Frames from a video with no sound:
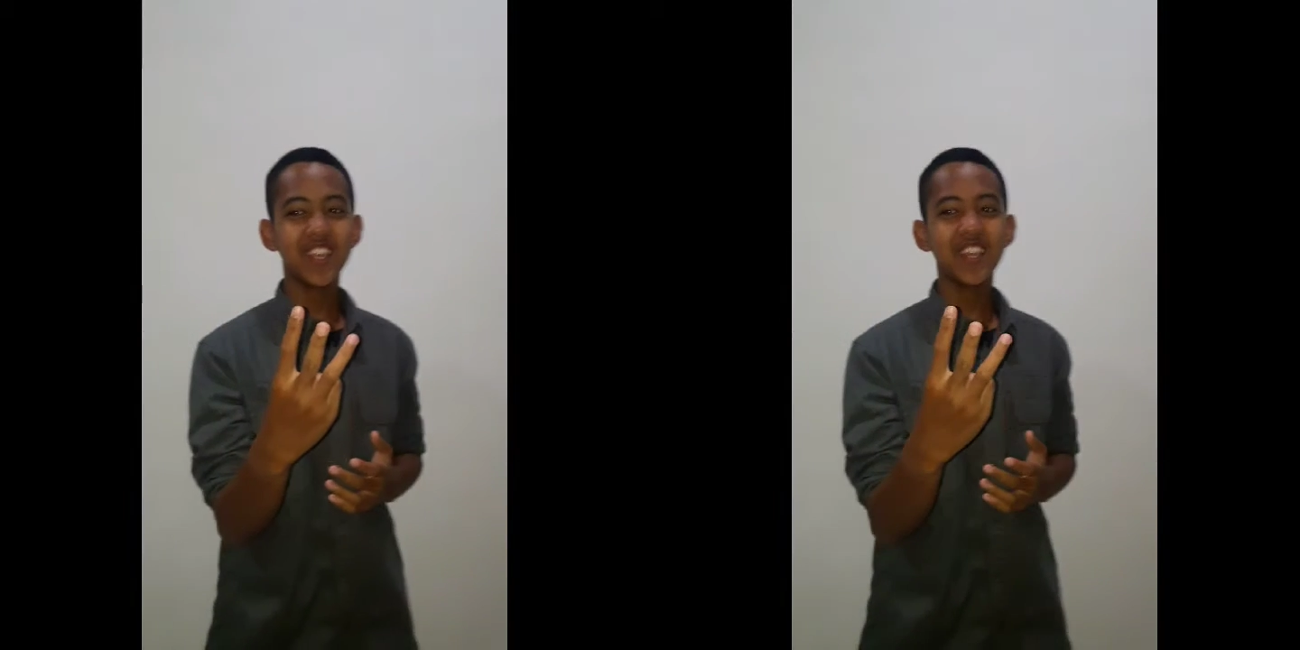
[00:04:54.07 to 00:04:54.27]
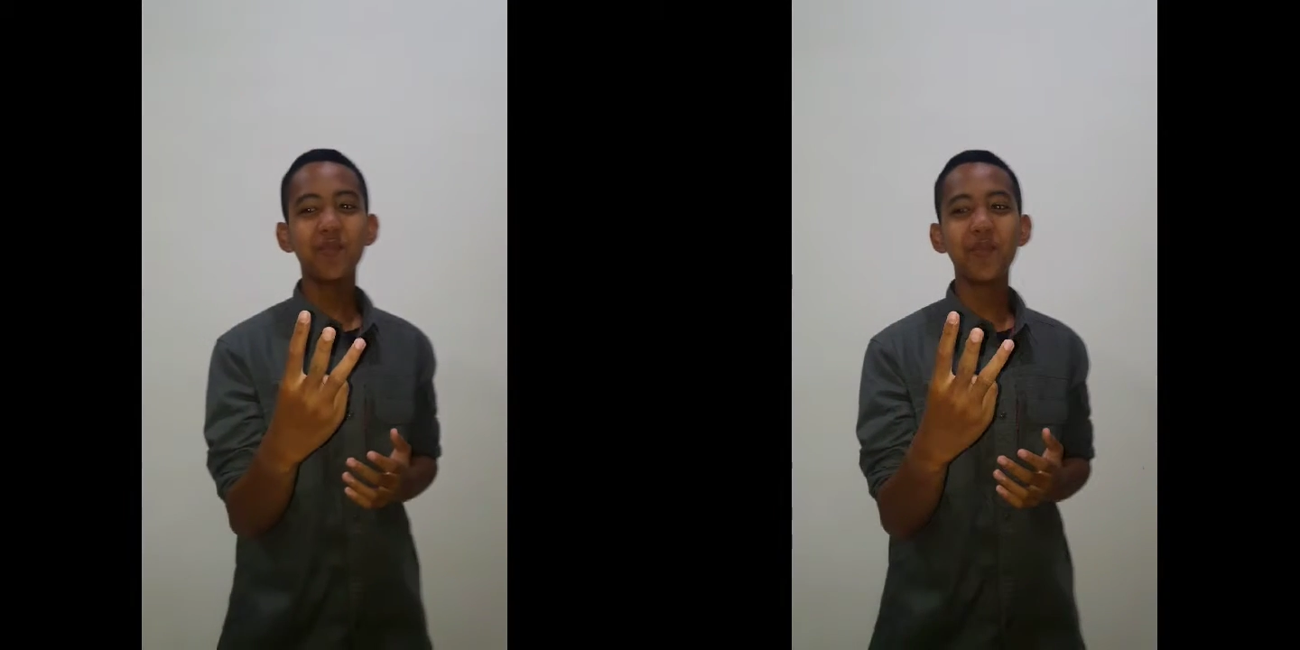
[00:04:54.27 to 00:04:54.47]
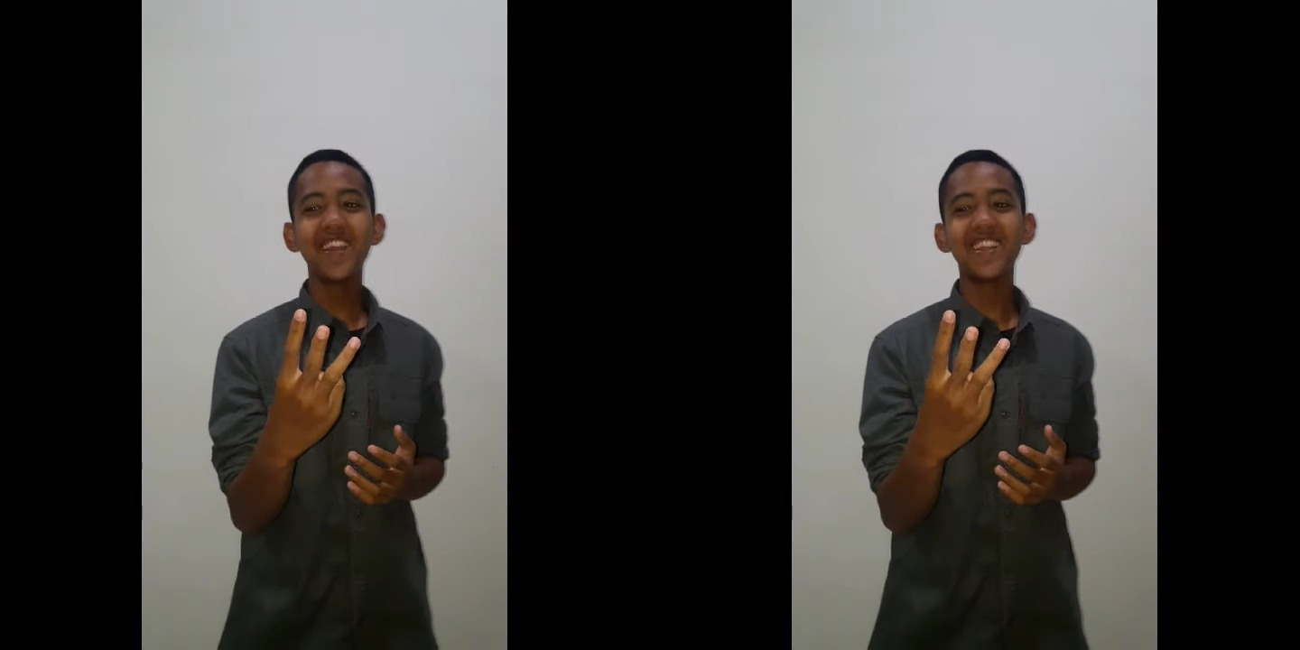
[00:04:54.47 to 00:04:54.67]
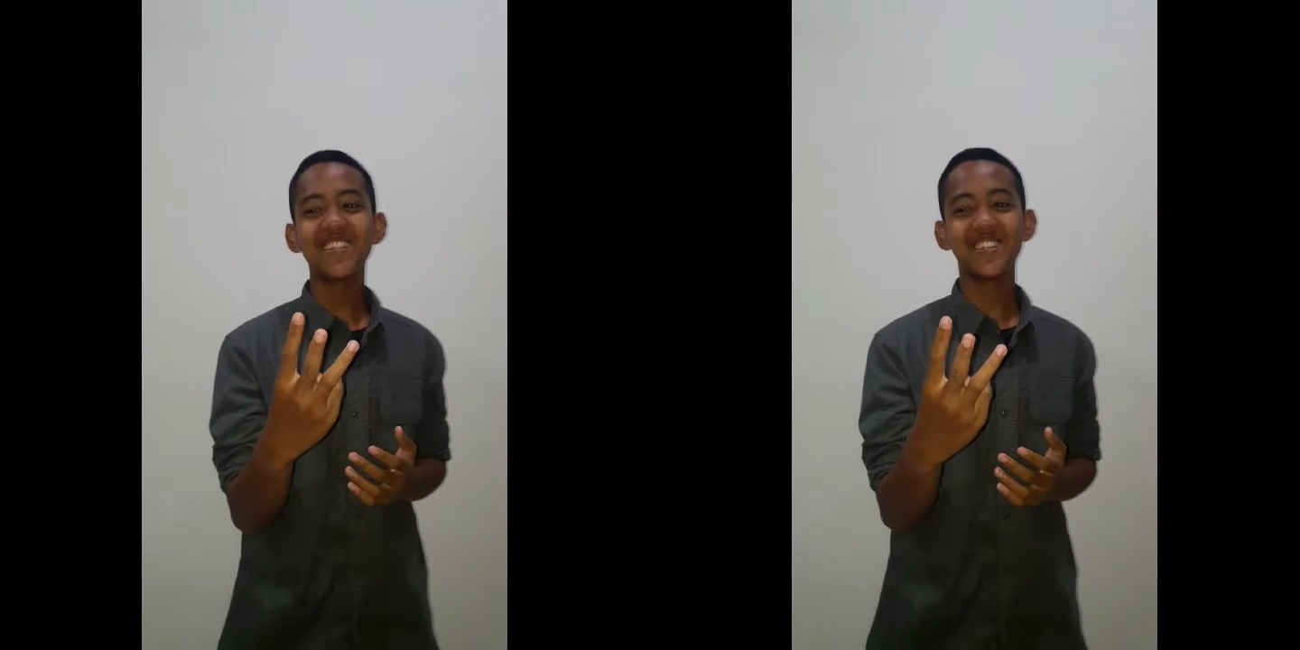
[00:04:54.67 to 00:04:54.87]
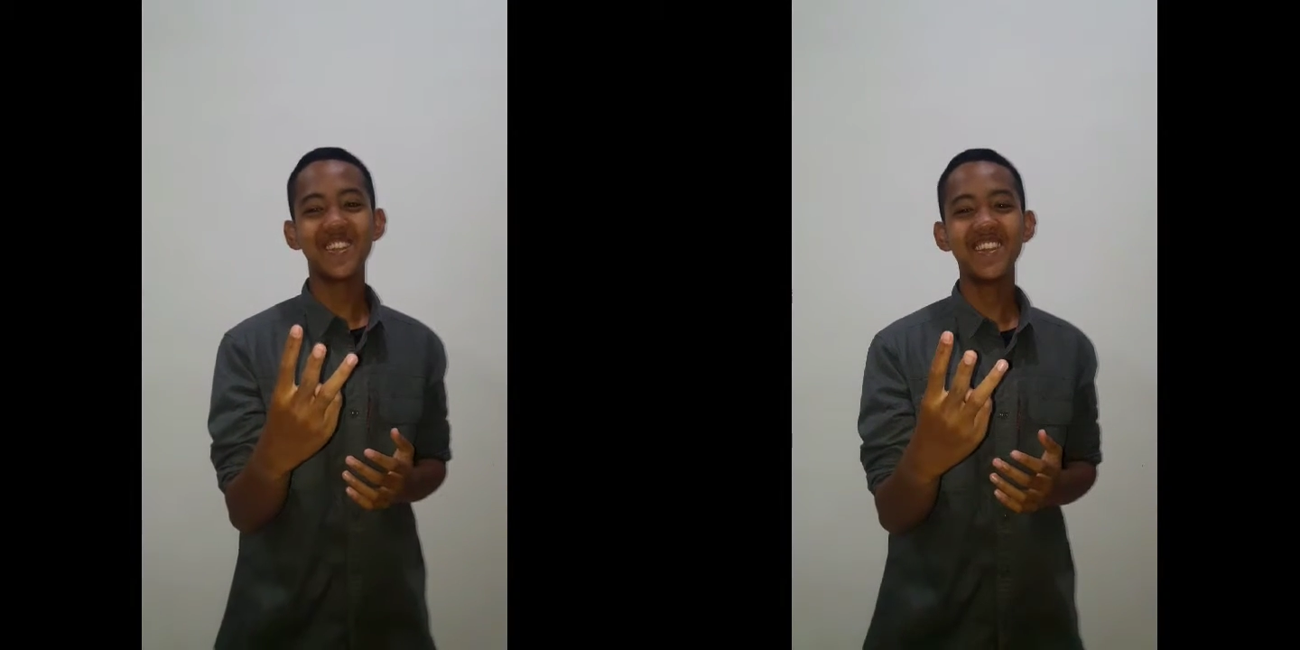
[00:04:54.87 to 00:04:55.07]

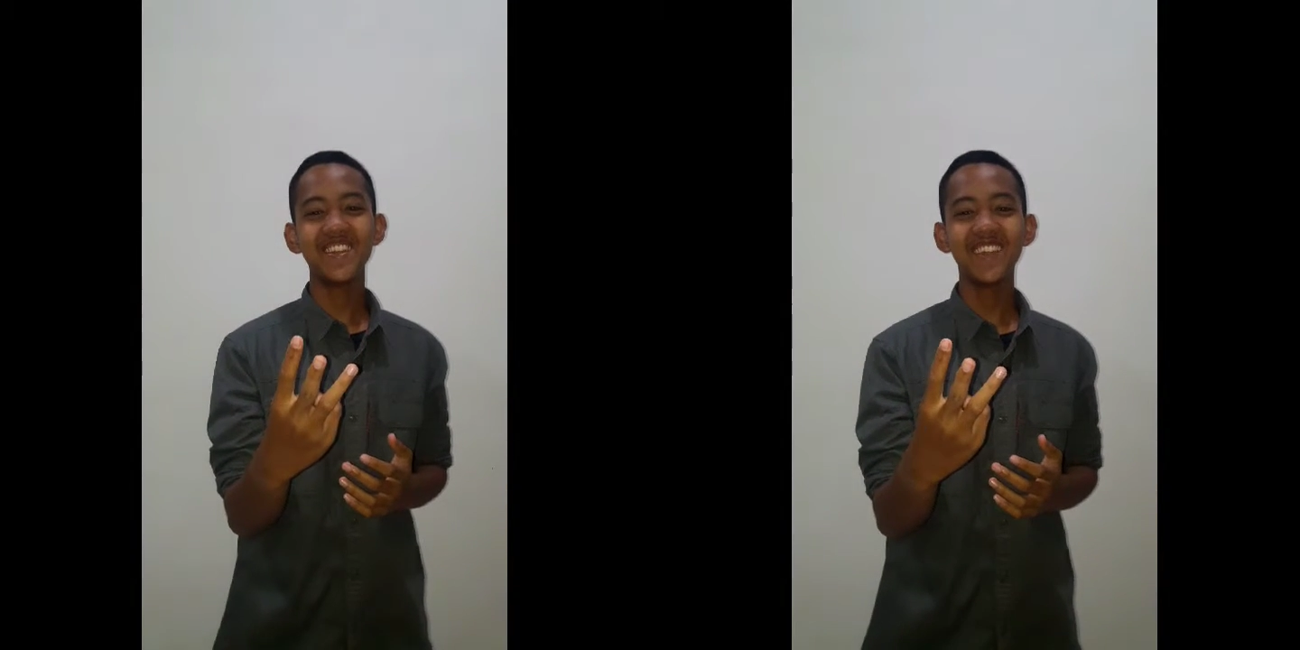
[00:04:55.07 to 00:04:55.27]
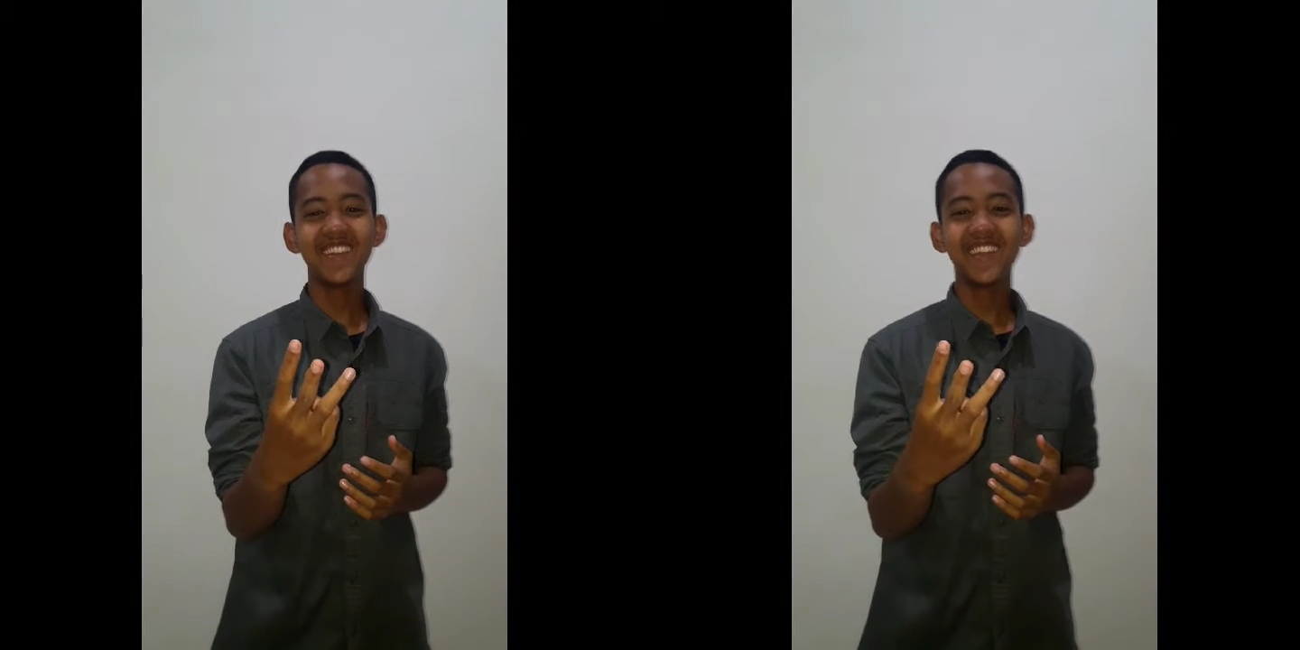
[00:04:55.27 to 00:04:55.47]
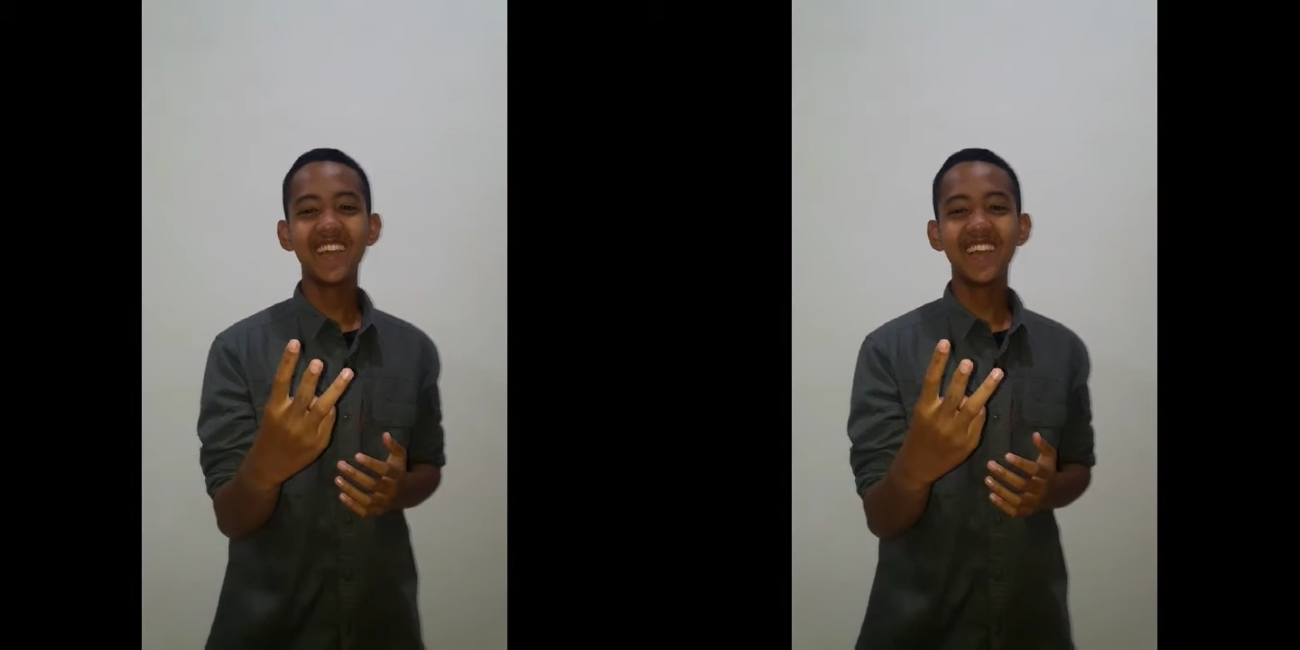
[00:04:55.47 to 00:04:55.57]
explanation